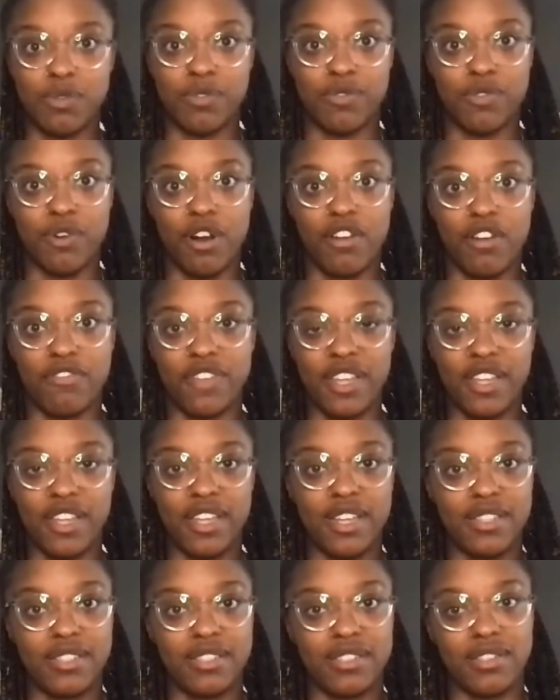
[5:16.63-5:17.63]
for our
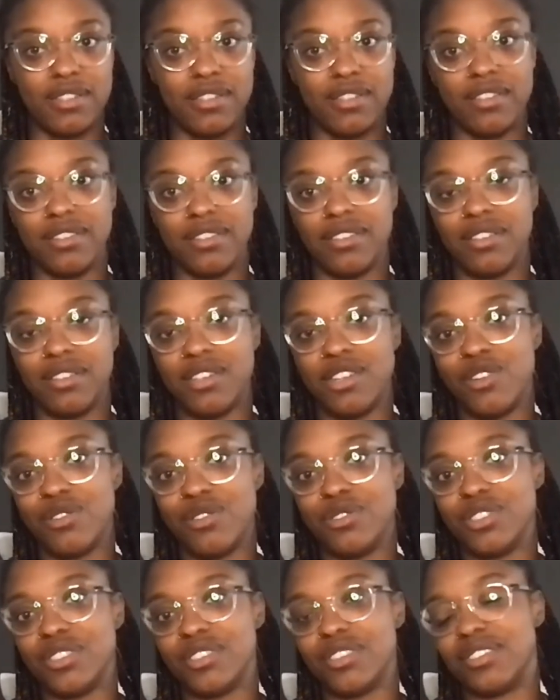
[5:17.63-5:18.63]
fans. And, you
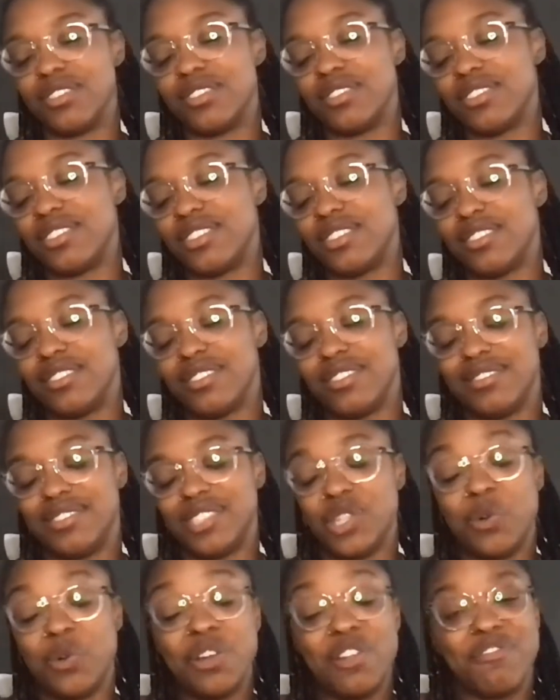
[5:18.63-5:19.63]
know, just
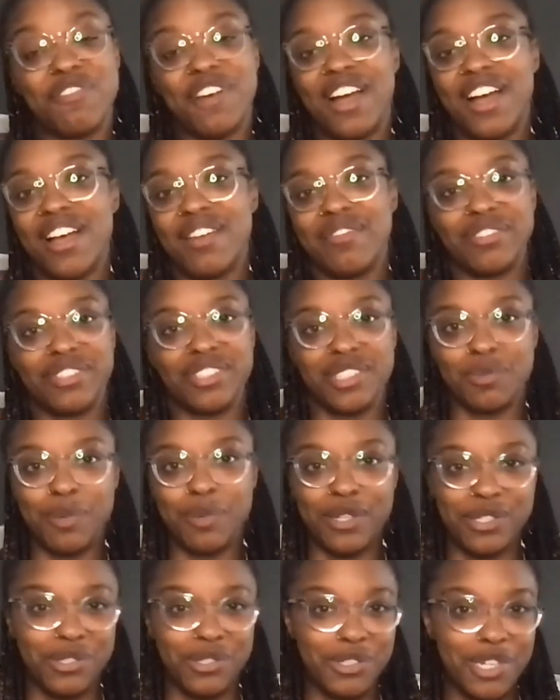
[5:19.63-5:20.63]
25 is a
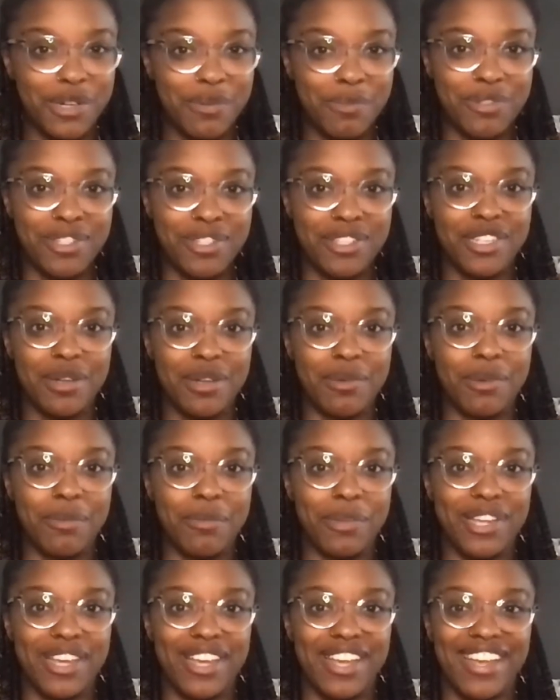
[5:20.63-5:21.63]
special number in the
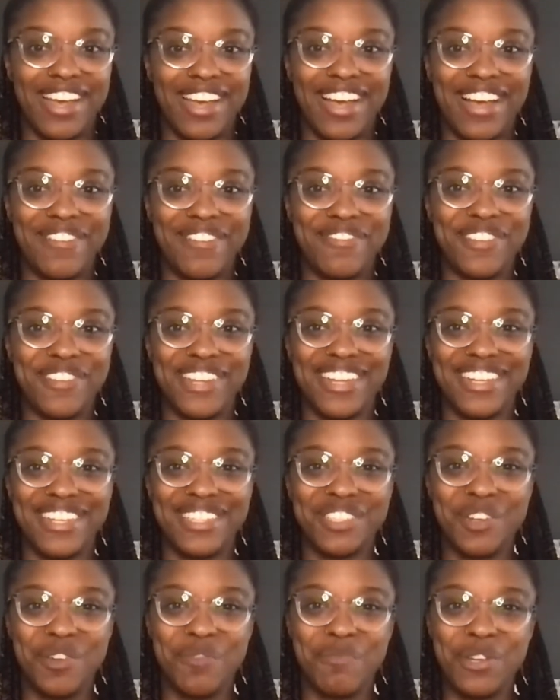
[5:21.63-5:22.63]
WNBA. I feel like
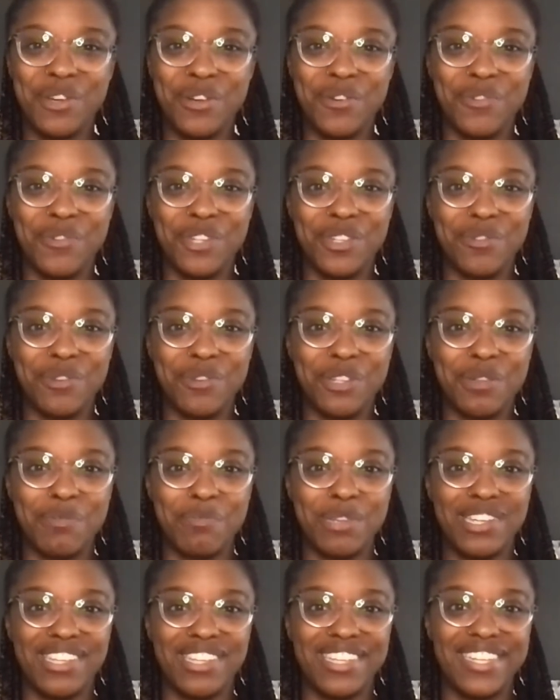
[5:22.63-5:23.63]
it's gonna be a really, really
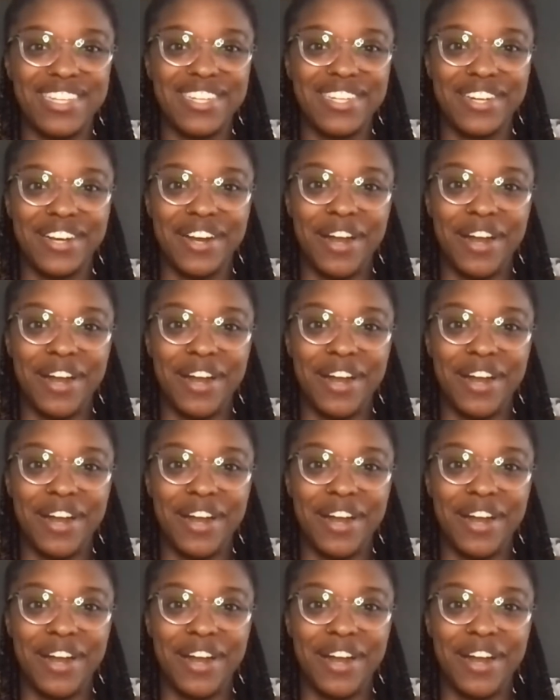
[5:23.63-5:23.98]
big year.